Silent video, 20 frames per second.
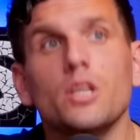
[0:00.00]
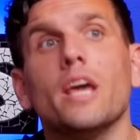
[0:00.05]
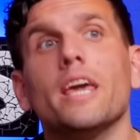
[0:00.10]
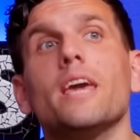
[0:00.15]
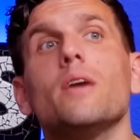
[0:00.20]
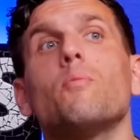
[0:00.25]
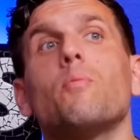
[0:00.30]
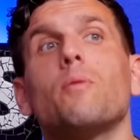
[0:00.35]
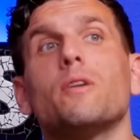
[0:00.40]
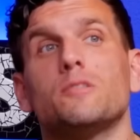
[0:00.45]

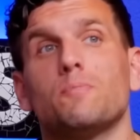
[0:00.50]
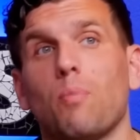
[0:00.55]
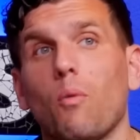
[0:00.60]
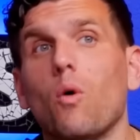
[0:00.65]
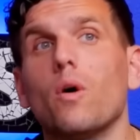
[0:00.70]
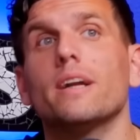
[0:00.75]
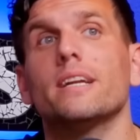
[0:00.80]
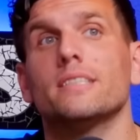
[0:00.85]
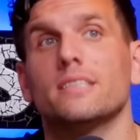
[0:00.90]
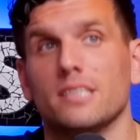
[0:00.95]
He was
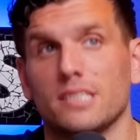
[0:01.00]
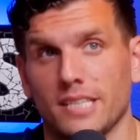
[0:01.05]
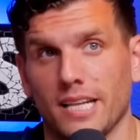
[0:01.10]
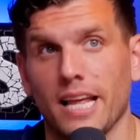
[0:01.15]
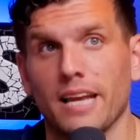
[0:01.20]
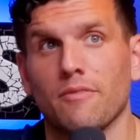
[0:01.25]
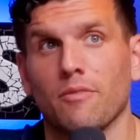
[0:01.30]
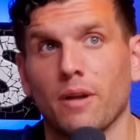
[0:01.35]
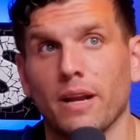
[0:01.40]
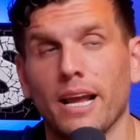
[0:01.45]
born into
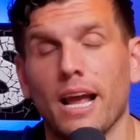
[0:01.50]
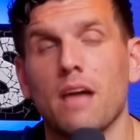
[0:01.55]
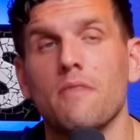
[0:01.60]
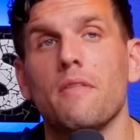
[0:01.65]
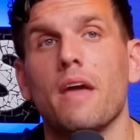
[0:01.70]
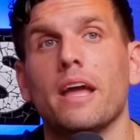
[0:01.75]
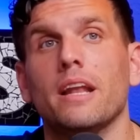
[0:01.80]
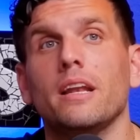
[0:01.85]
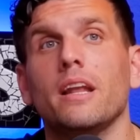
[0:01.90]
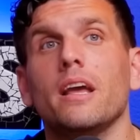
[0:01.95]
slavery, and
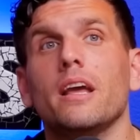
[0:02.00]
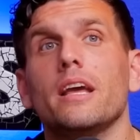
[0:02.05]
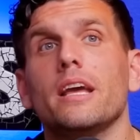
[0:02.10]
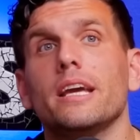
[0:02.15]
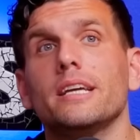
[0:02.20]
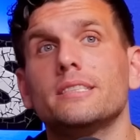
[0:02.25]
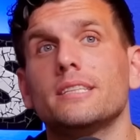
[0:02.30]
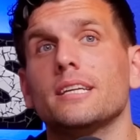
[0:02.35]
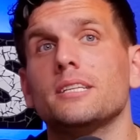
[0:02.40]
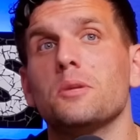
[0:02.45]
then
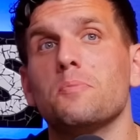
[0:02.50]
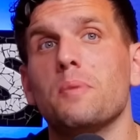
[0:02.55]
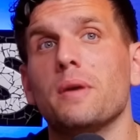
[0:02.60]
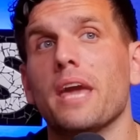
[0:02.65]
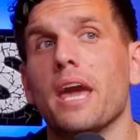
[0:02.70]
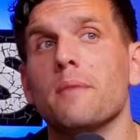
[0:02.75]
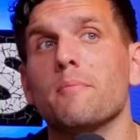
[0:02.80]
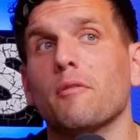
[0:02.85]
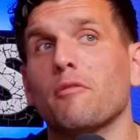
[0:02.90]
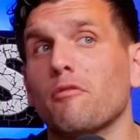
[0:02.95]
he says he
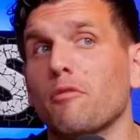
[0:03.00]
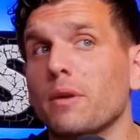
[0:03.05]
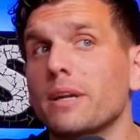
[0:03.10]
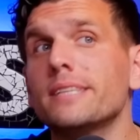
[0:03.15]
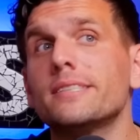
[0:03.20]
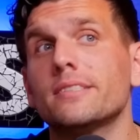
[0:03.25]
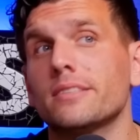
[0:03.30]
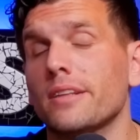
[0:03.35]
became a freed